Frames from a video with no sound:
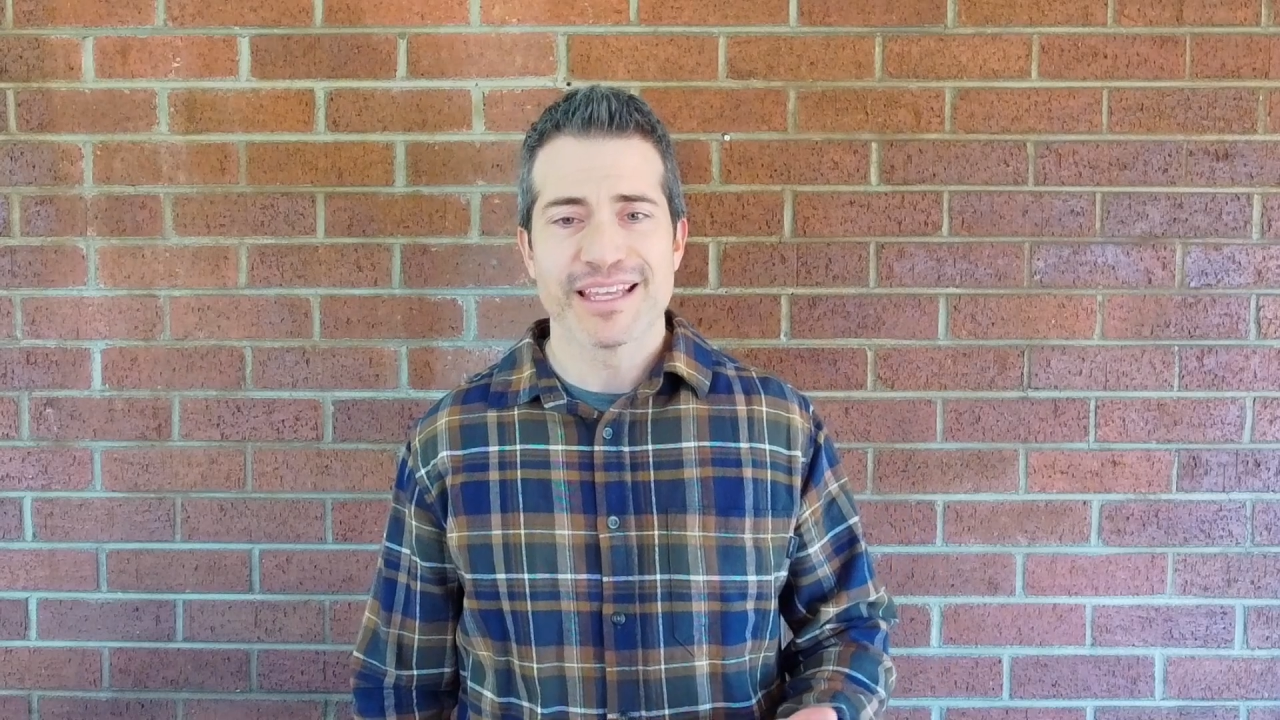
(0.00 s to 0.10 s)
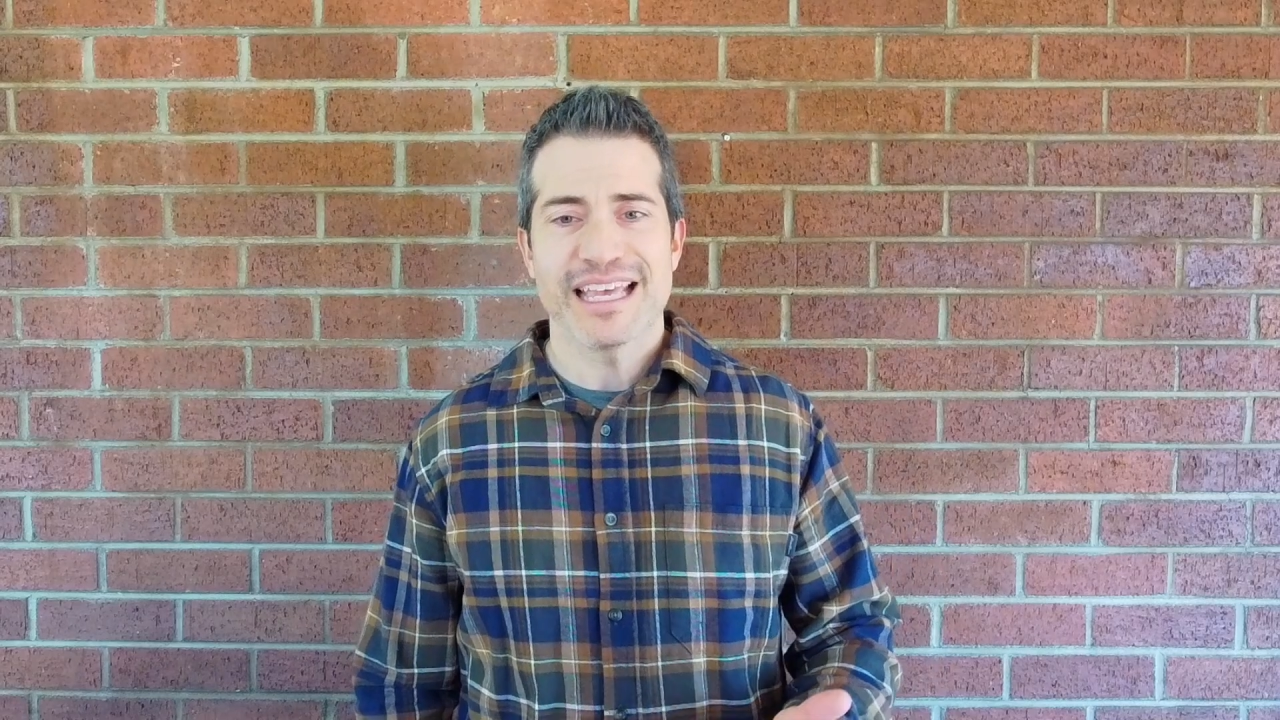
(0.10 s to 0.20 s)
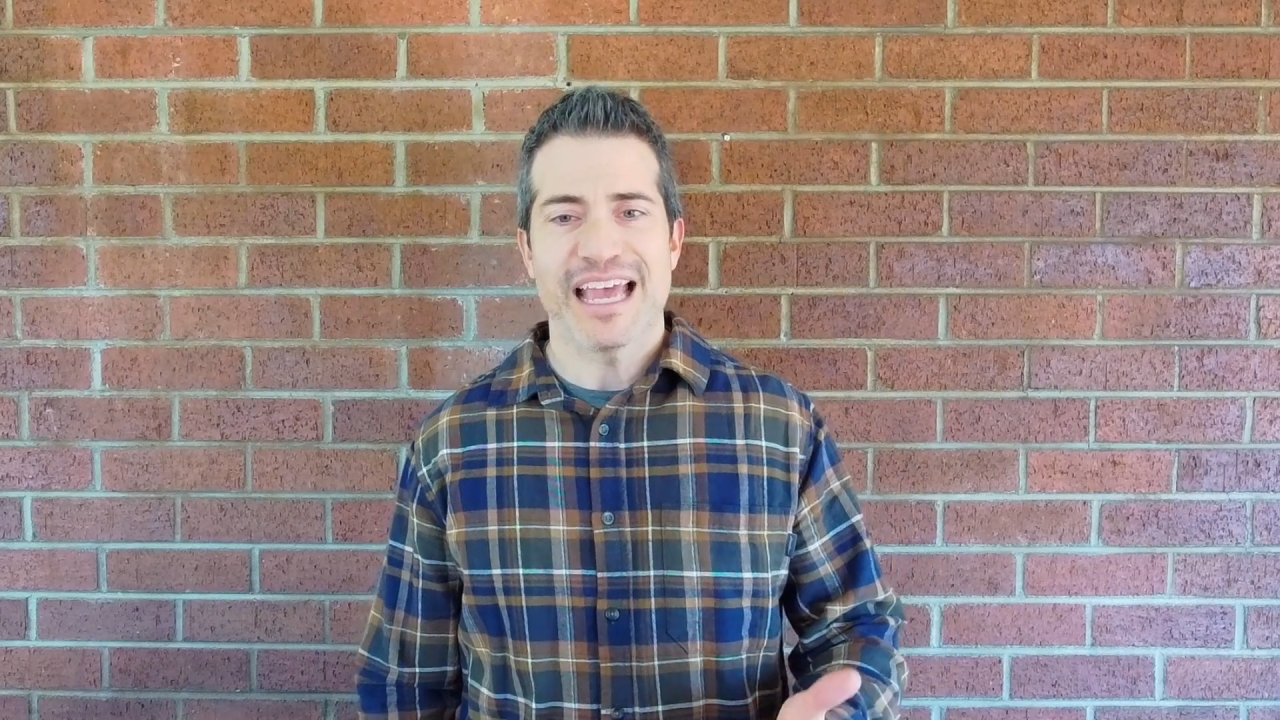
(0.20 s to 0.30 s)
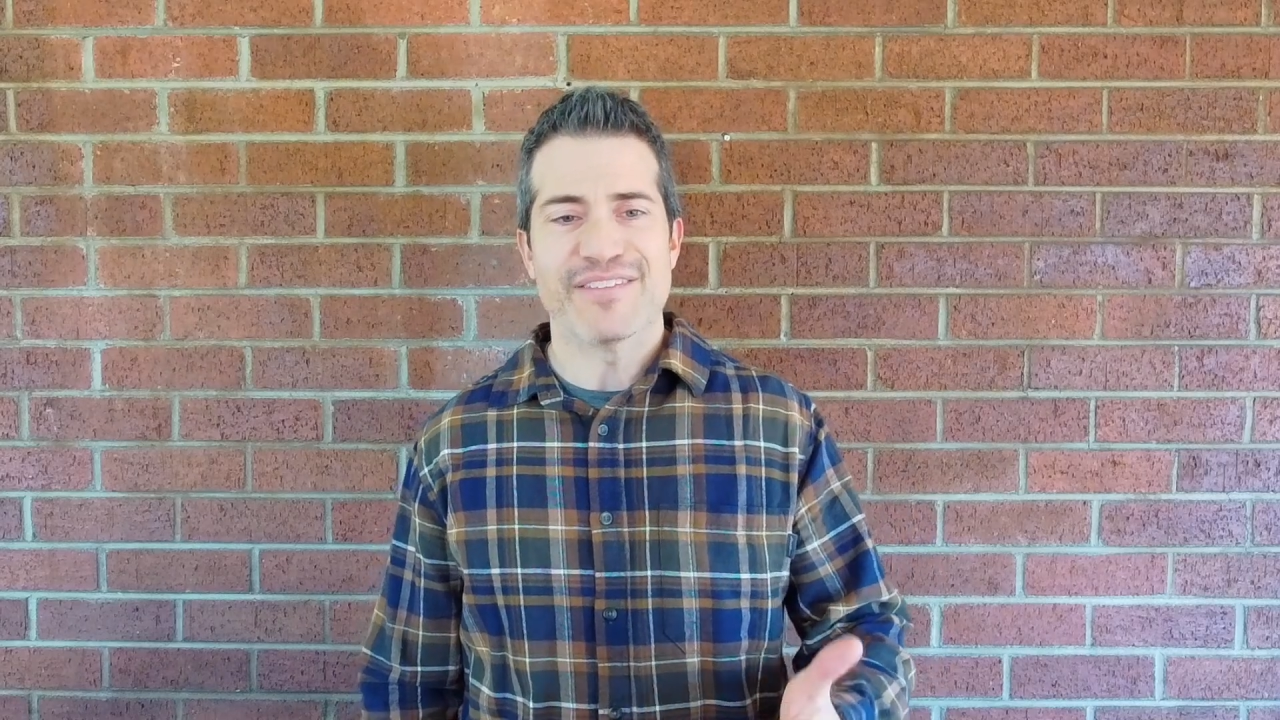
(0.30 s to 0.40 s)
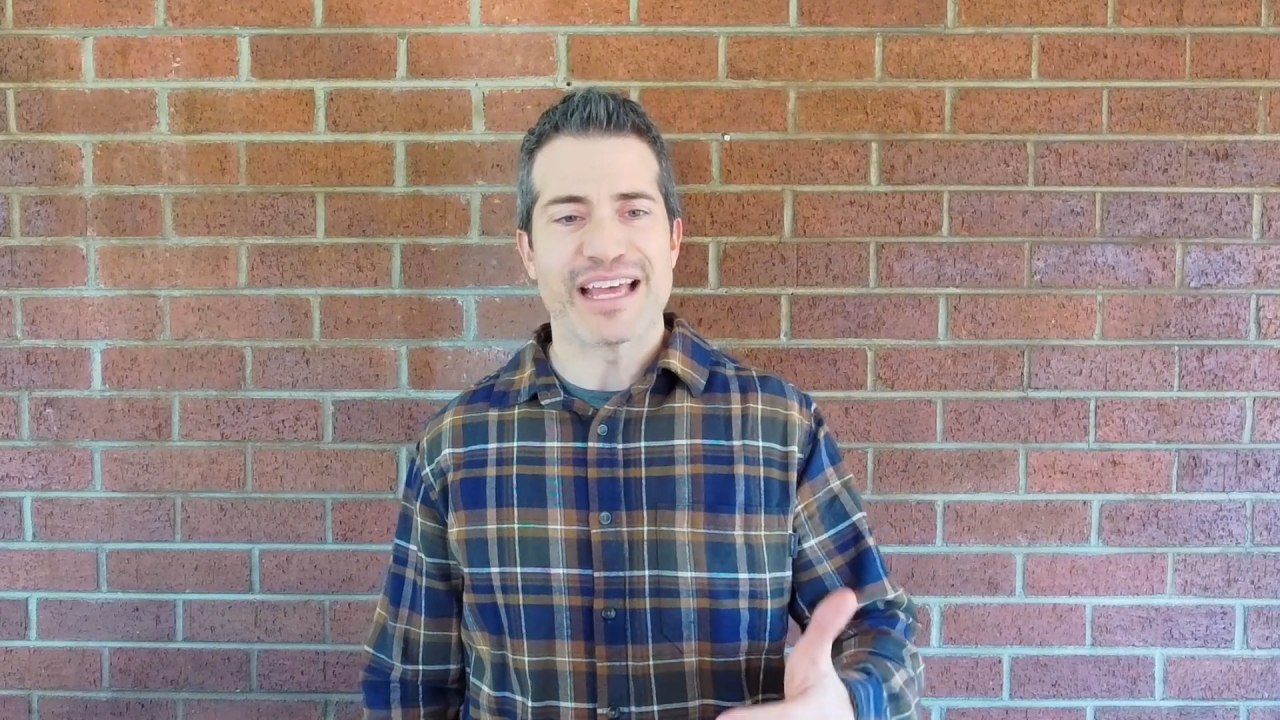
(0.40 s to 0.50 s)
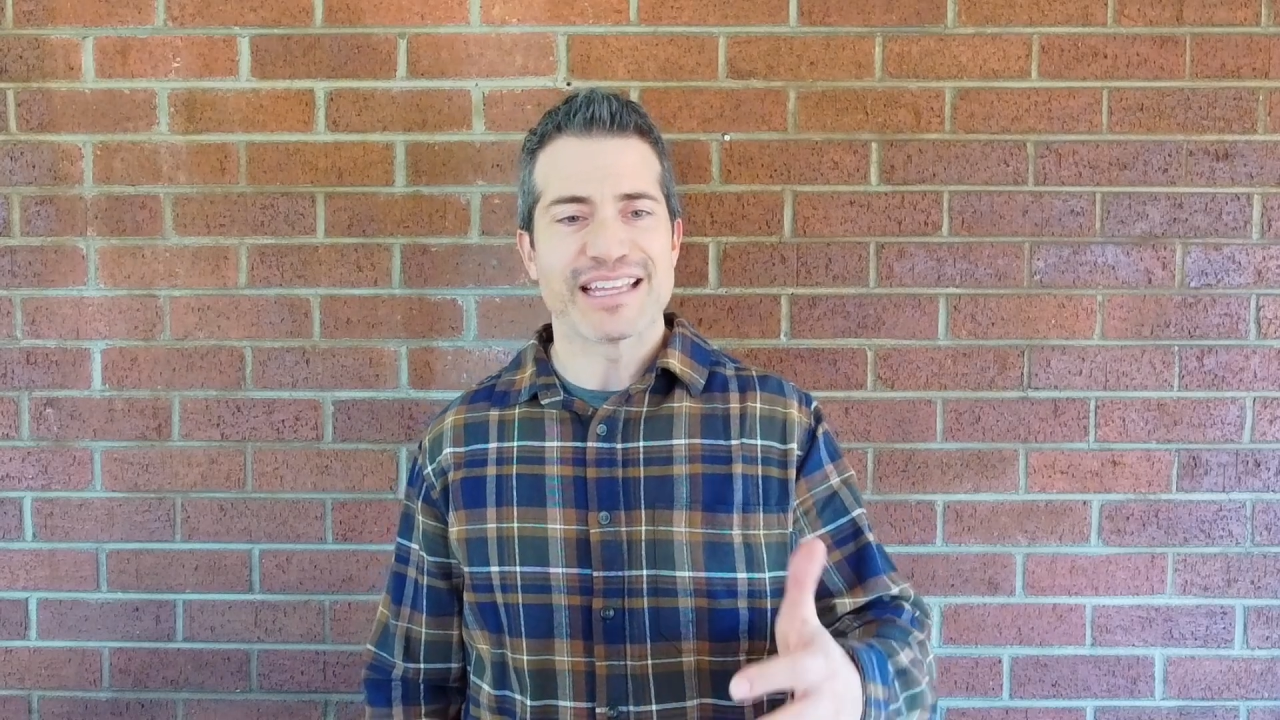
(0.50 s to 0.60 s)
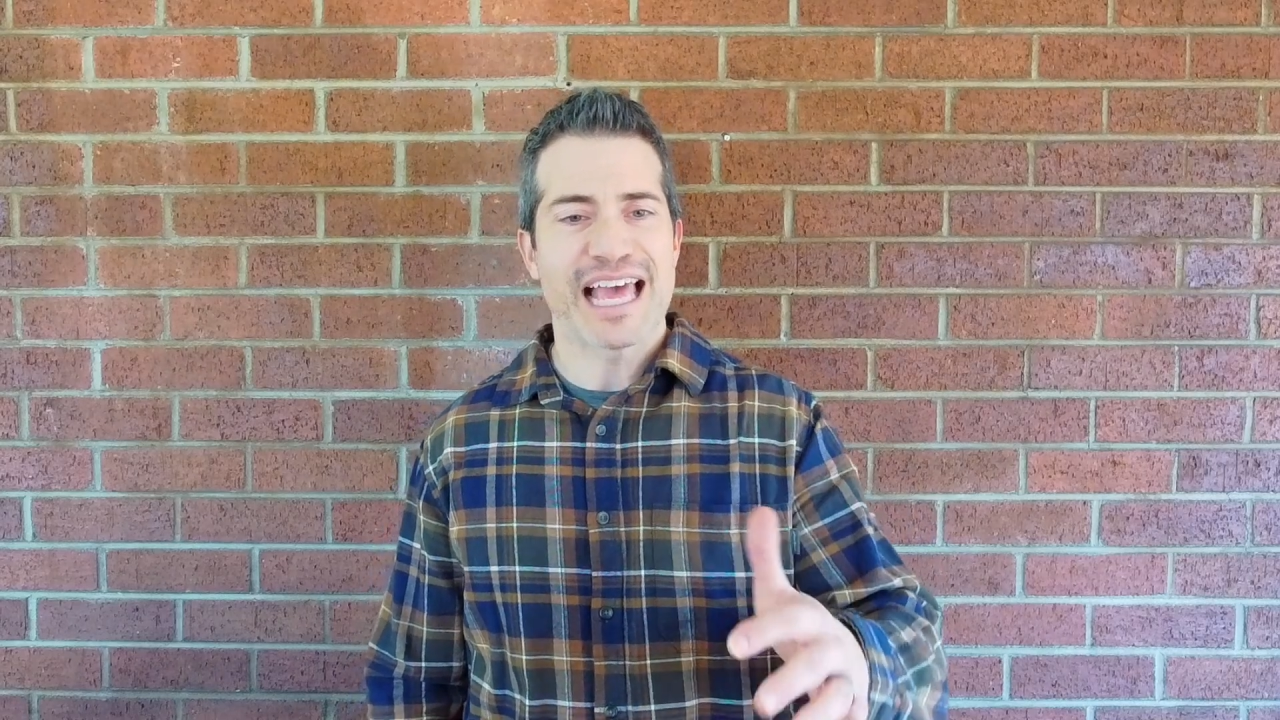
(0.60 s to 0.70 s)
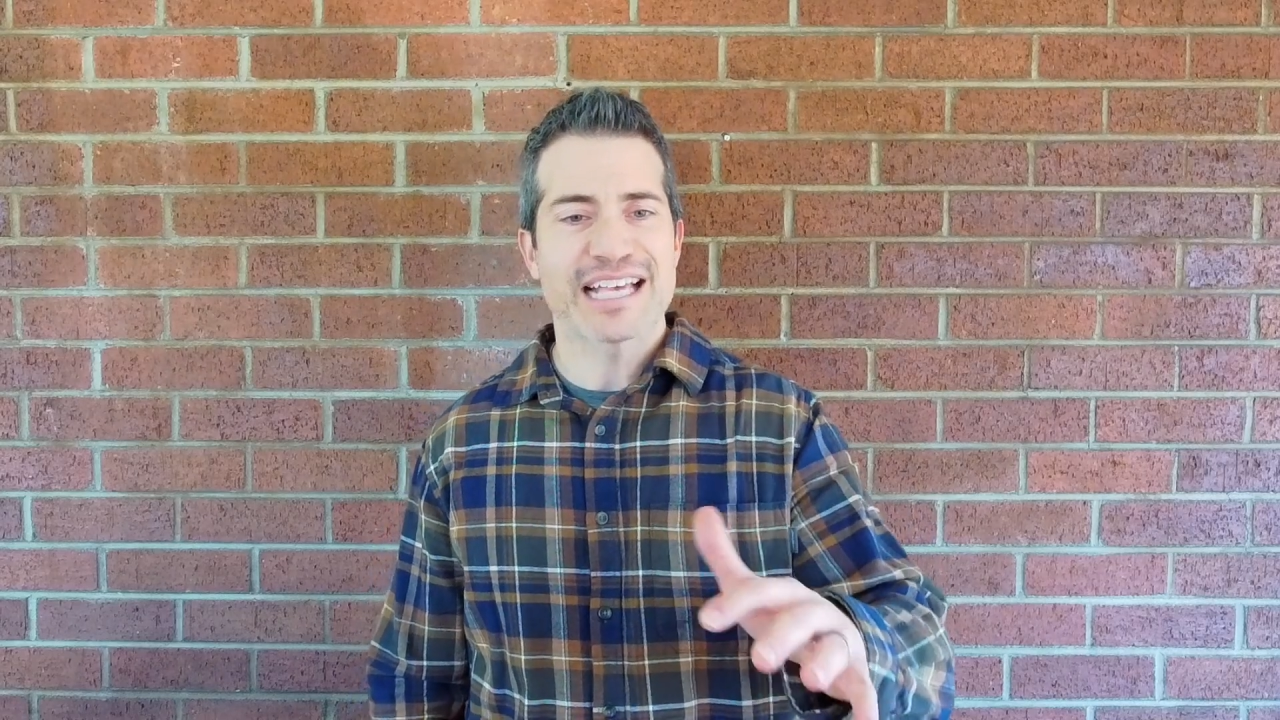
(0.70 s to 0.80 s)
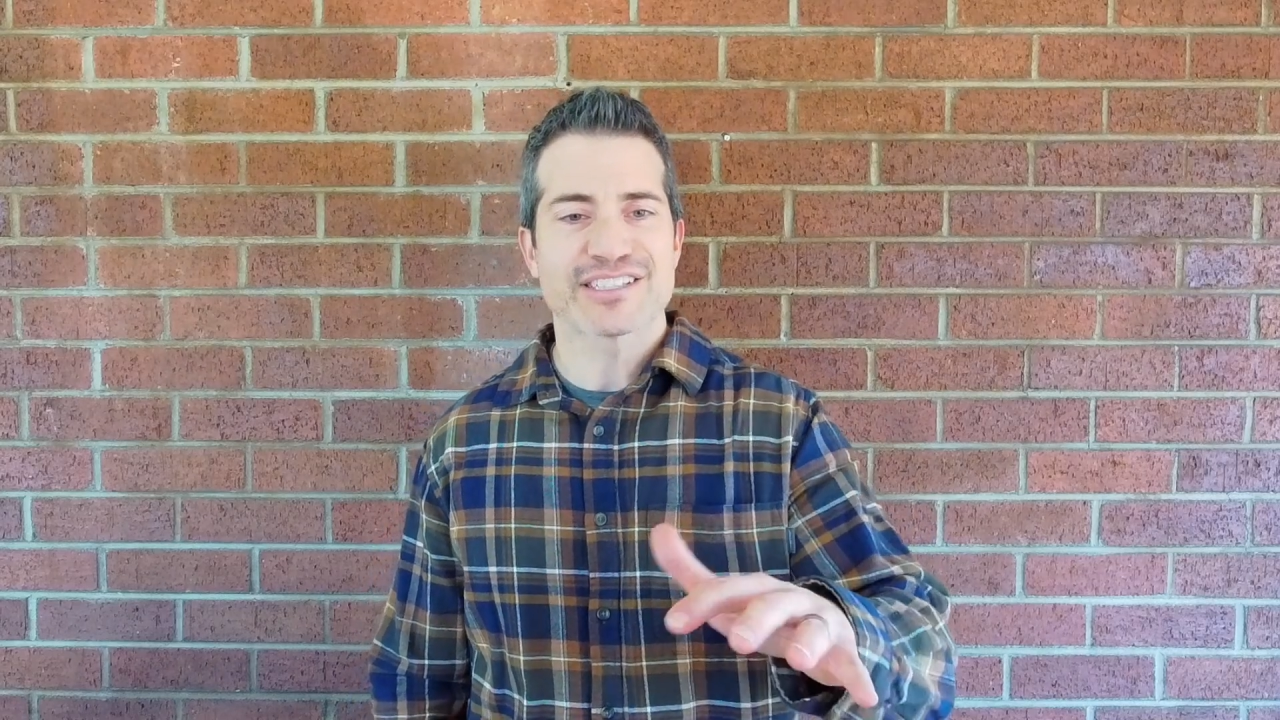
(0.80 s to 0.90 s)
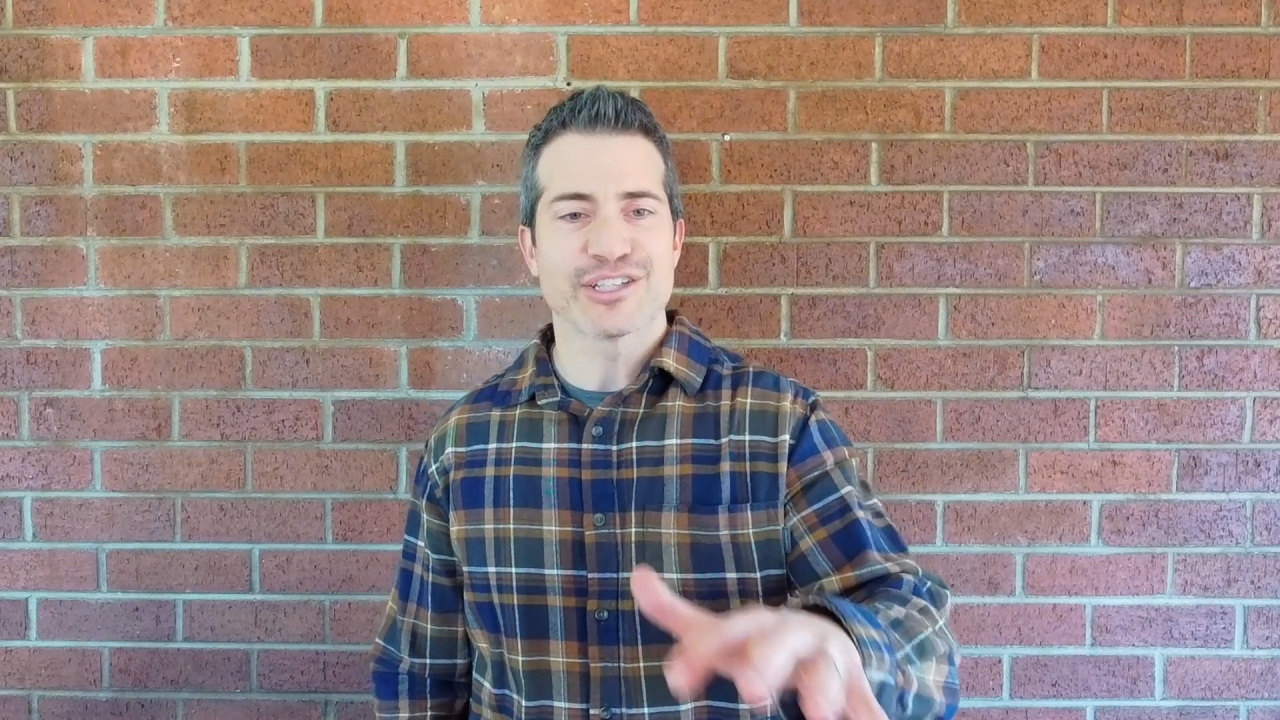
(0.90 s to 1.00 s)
And that last